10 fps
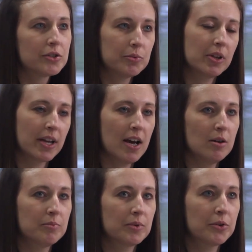to really
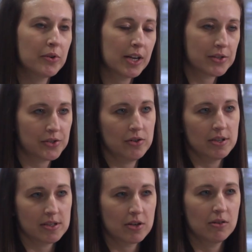help create
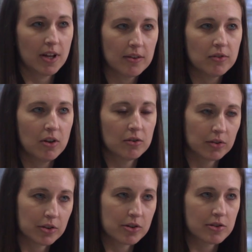students that are lifelong
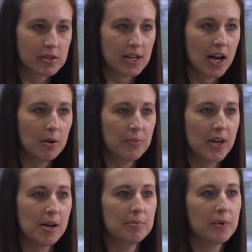learners to help
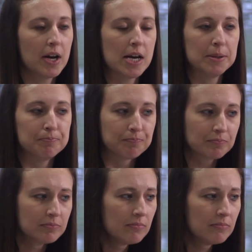them um,